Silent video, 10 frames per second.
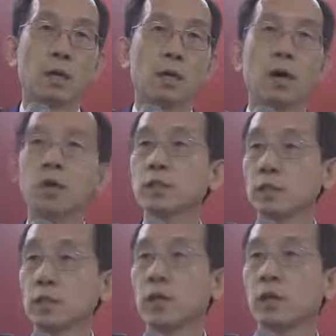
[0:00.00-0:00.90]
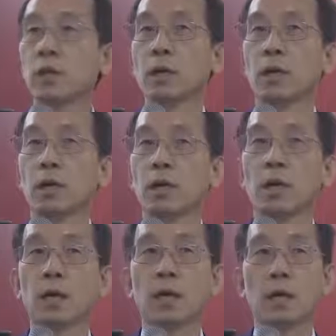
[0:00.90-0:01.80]
launched
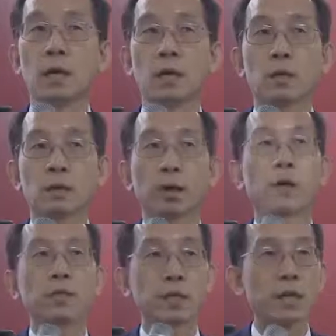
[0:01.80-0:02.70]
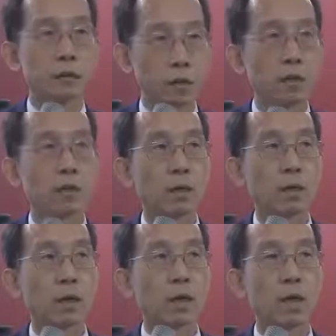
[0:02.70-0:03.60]
12 years ago.
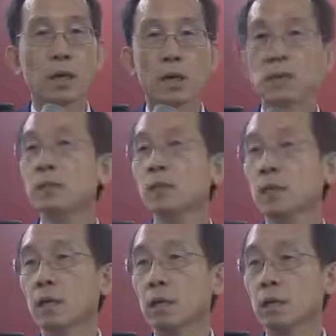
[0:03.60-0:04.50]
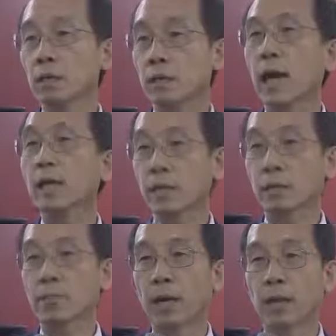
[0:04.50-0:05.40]
It's
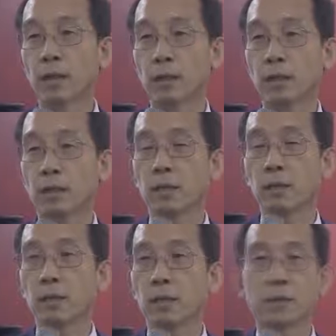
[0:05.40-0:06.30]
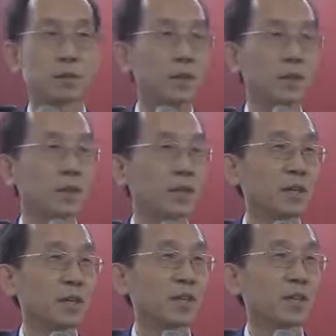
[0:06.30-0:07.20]
studied by
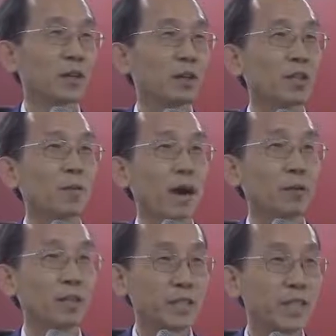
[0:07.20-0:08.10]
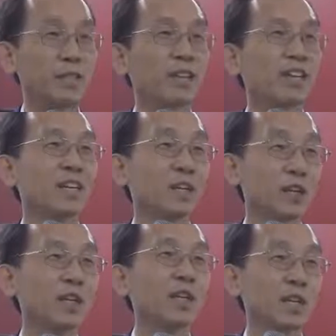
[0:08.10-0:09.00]
Dr. Margaret Chen.
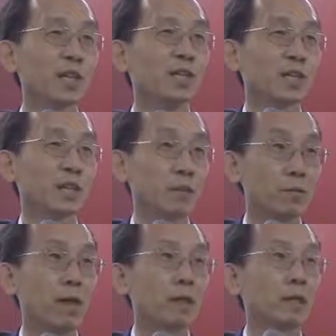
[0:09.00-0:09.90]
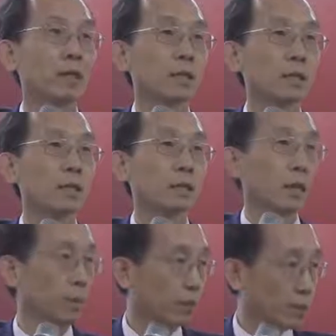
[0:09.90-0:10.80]
She is the director in the
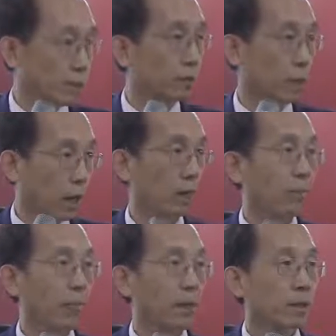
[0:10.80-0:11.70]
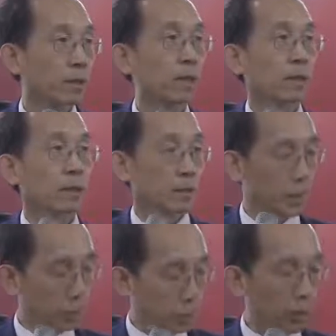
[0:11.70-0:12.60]
WHO now. So
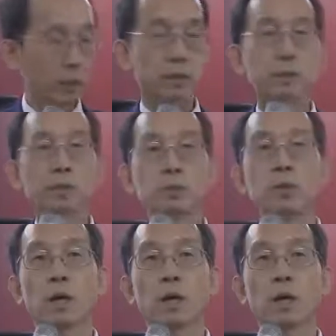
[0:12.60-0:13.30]
this work, the